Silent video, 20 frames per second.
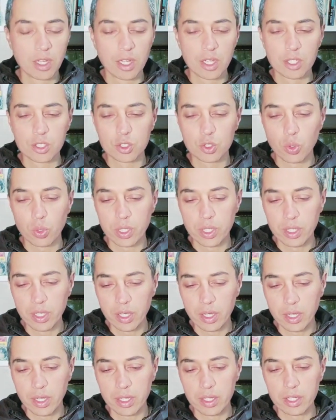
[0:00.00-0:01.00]
So here
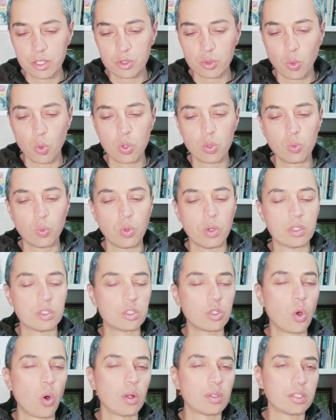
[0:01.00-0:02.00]
in His own words,
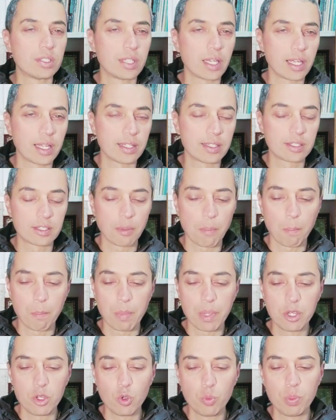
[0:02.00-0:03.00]
God says,
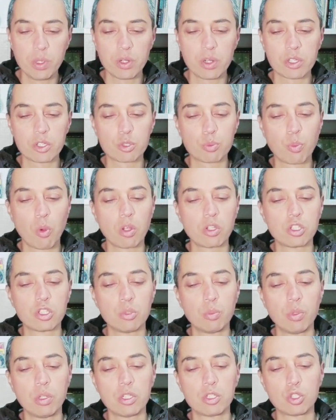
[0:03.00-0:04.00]
"May you be
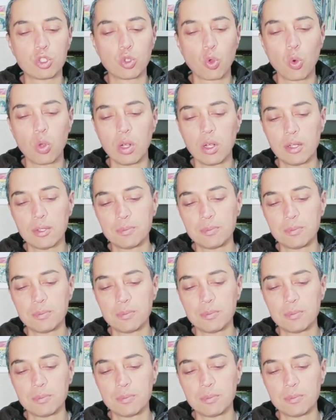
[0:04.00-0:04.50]
responsible soul